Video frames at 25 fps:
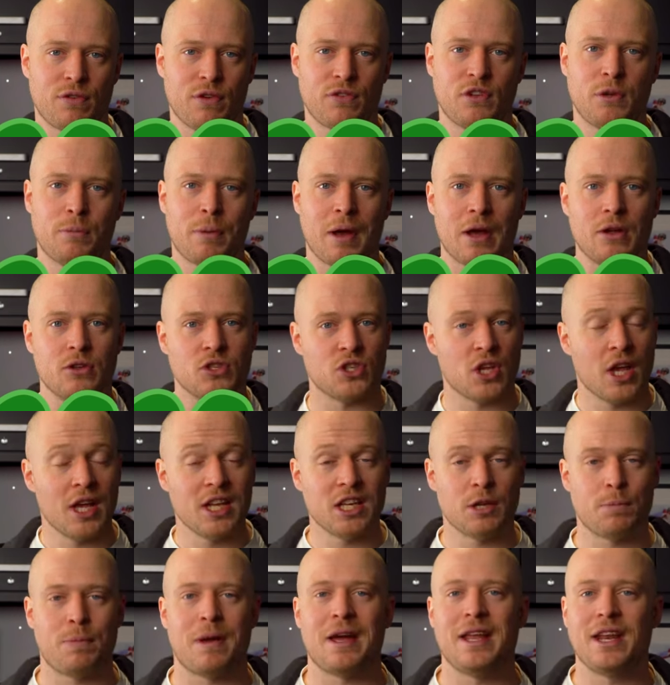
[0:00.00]
£50,
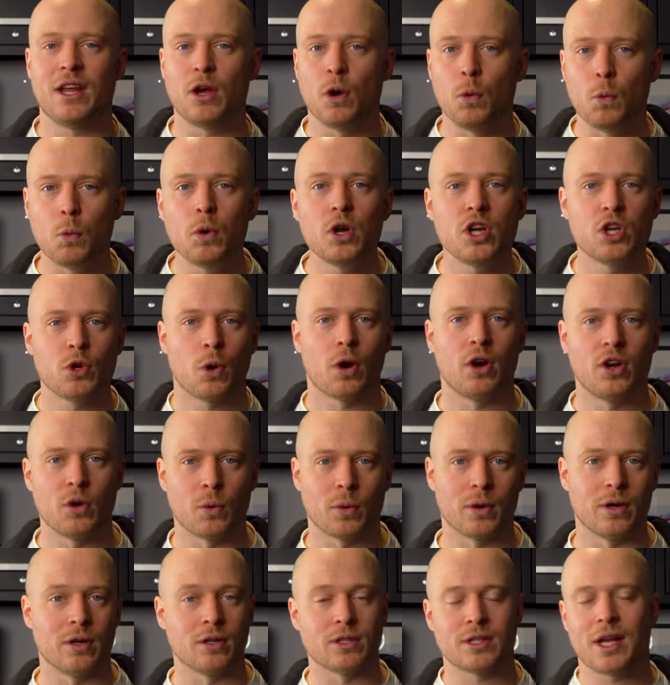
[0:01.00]
depending on where you are in the
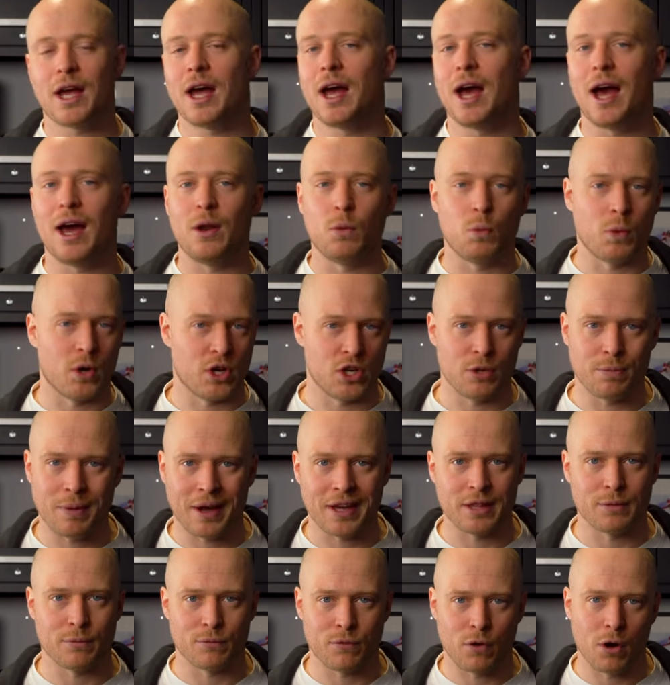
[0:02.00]
world and where you
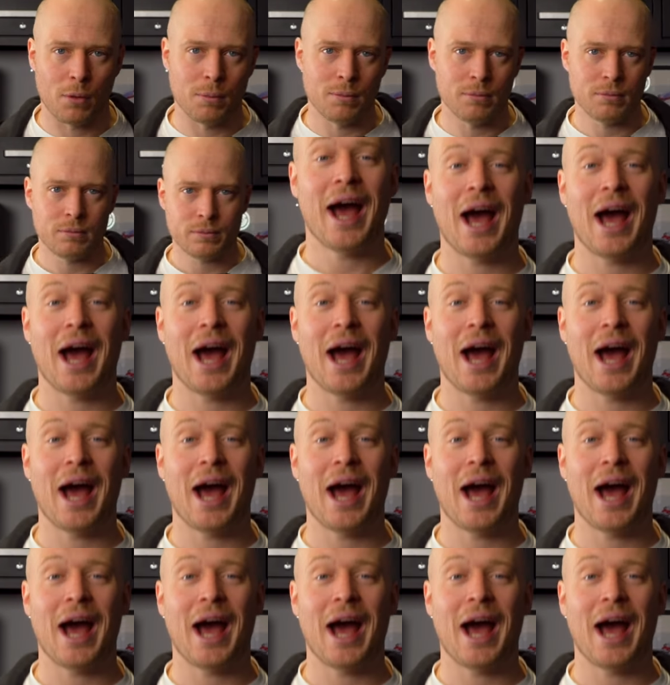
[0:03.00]
buy them from.